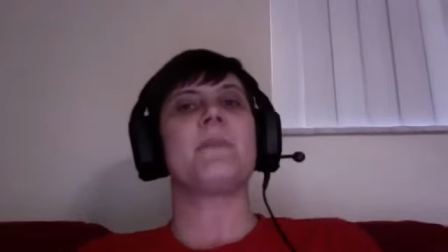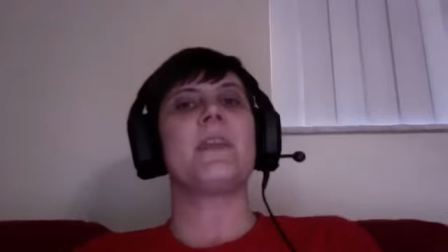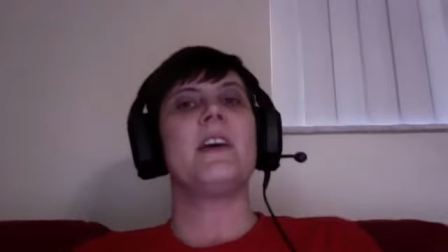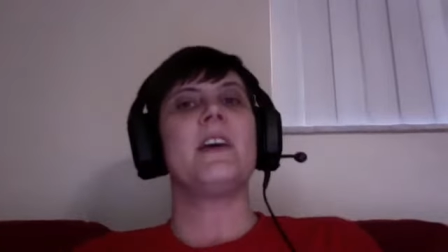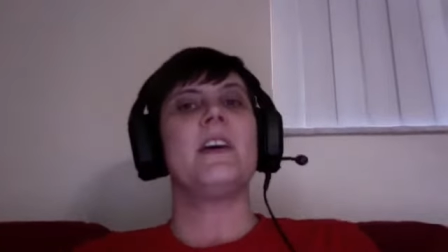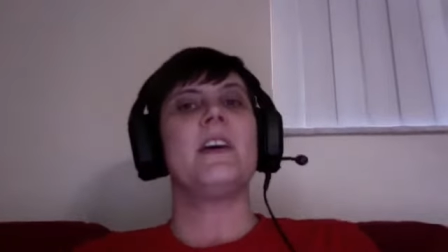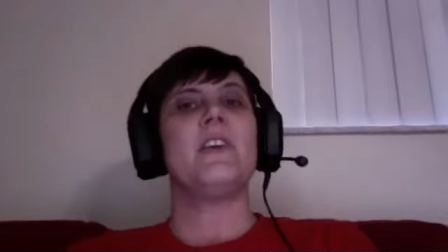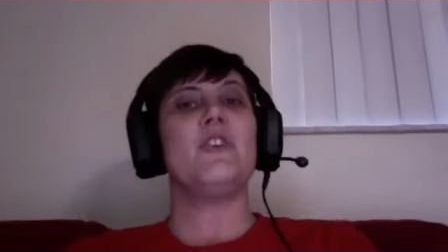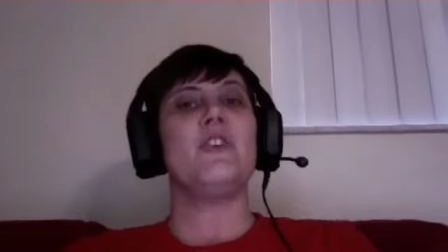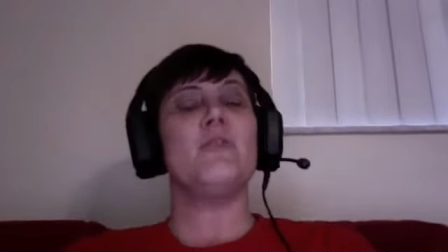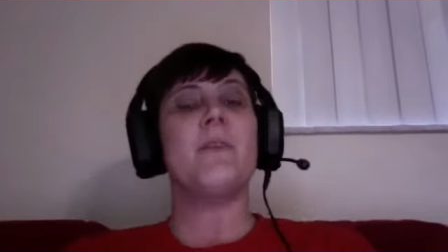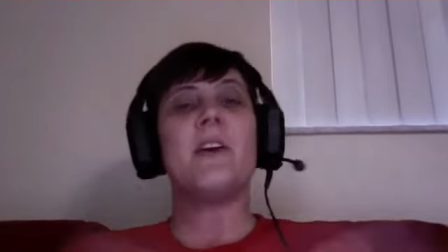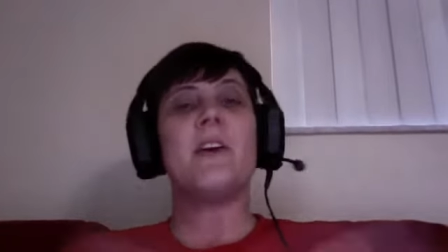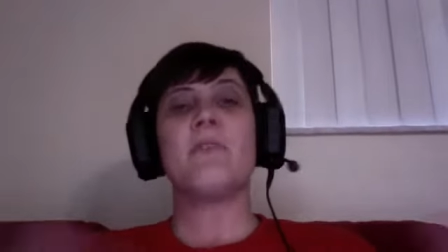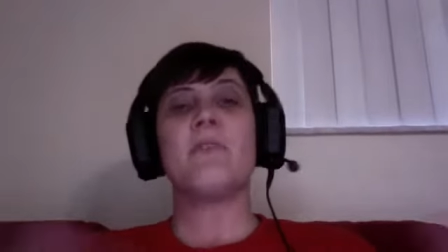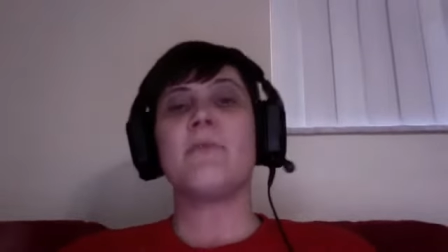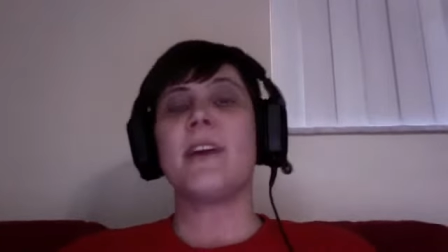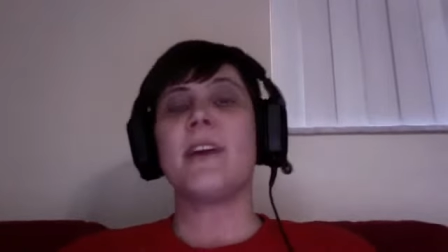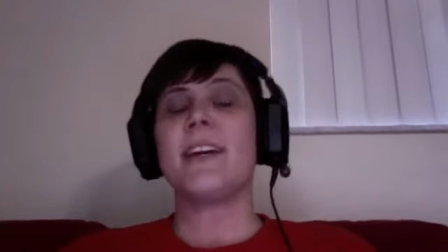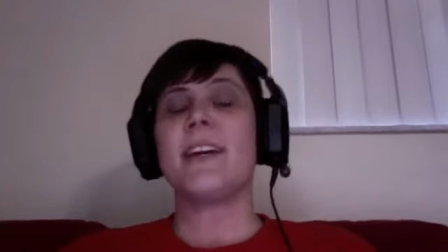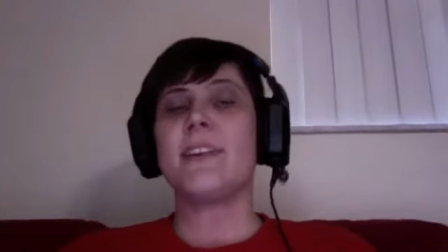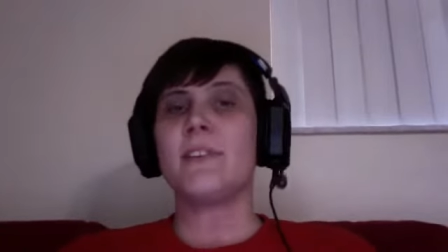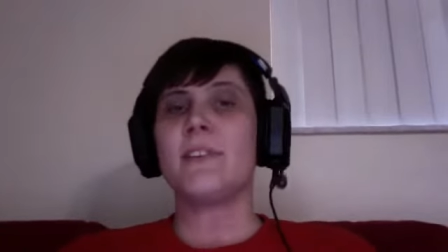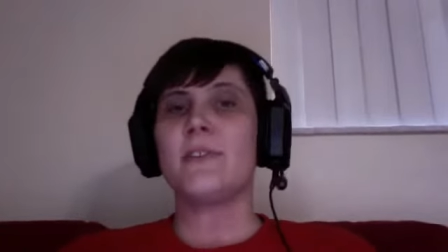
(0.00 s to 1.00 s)
you may
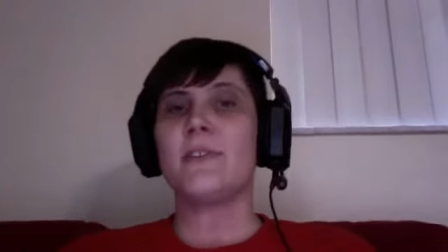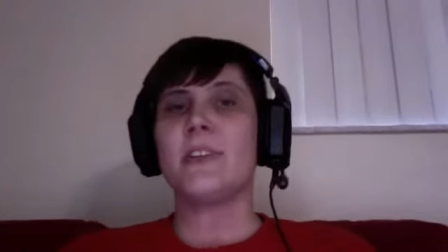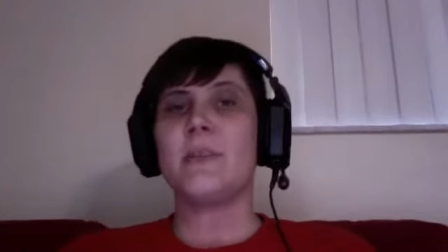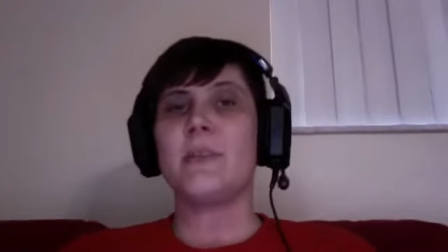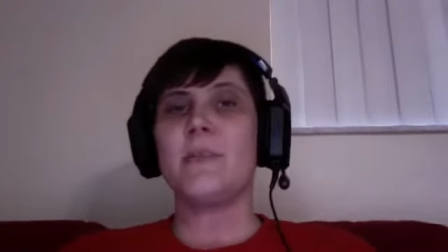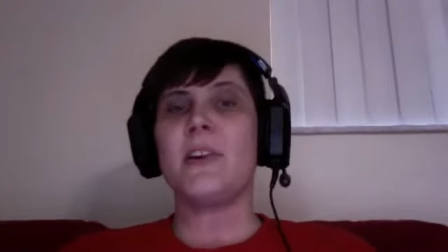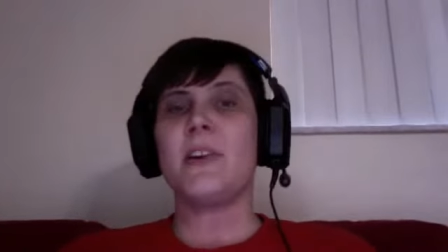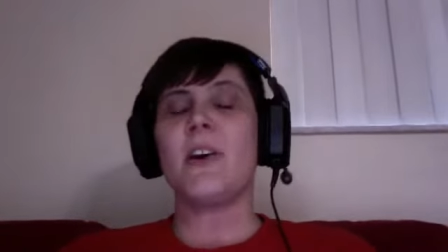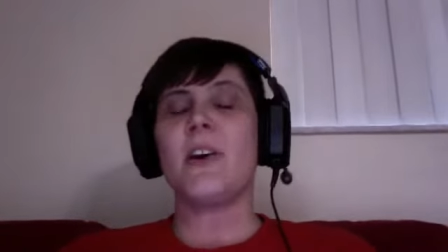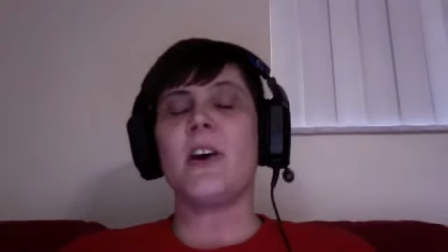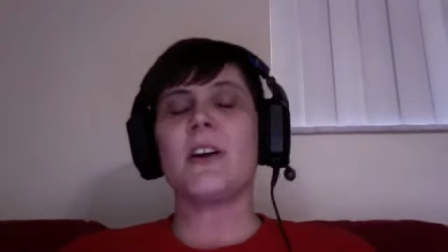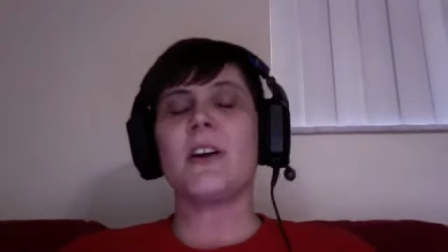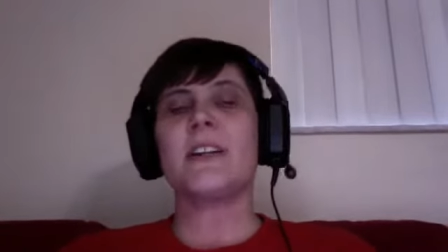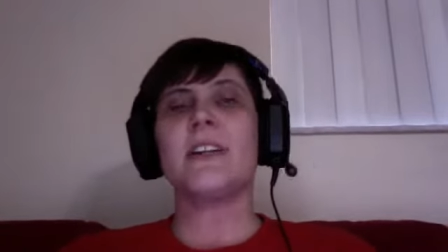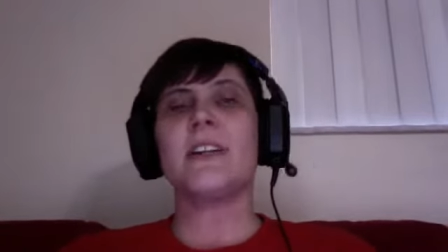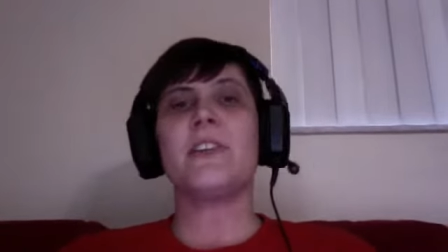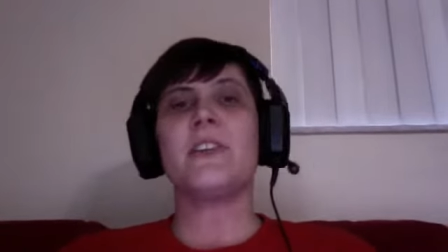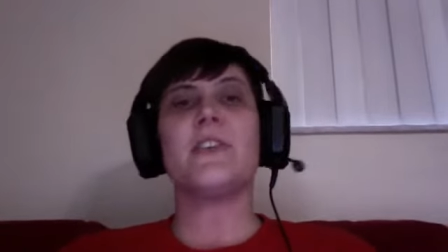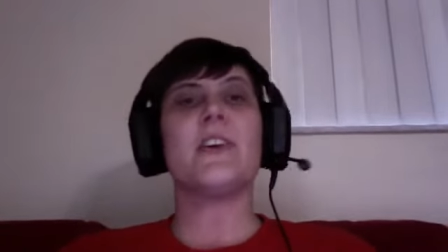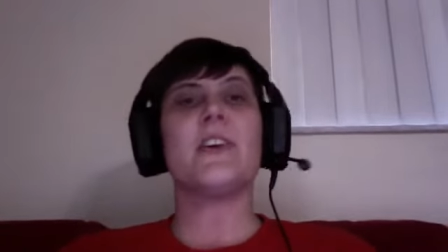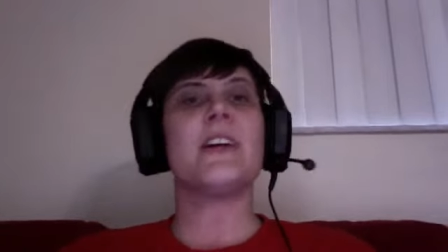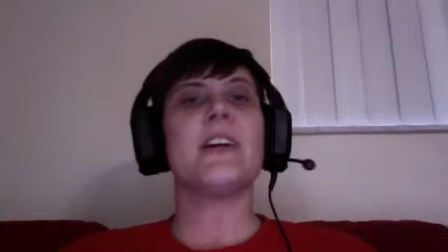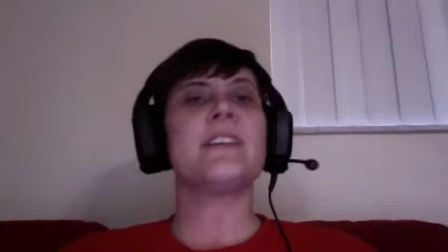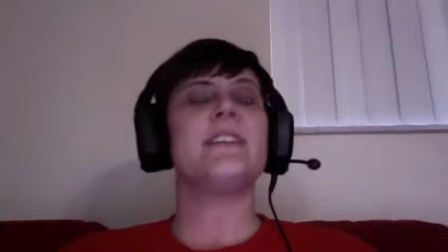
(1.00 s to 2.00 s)
regularly be auditing
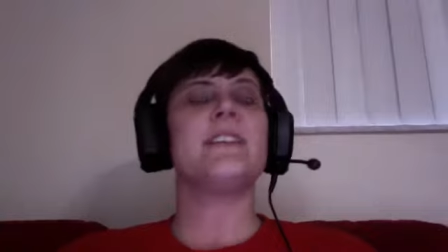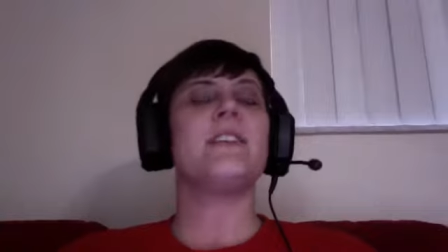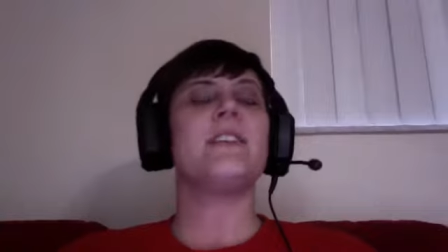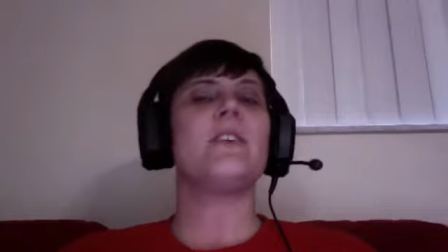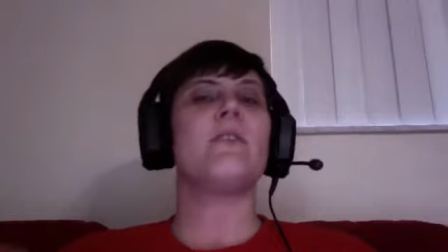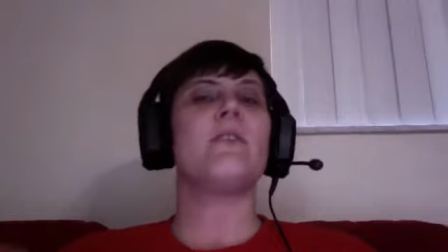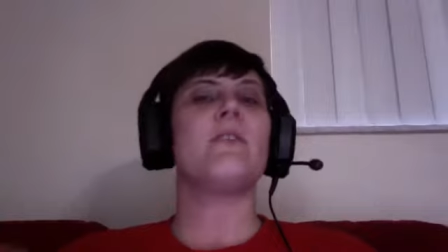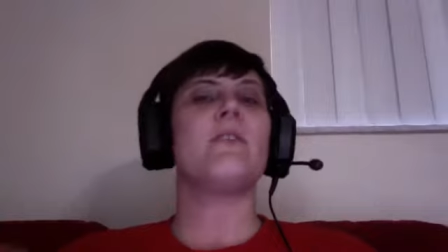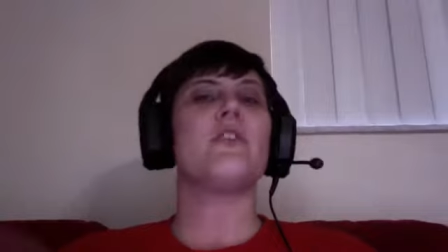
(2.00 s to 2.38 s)
your SEO,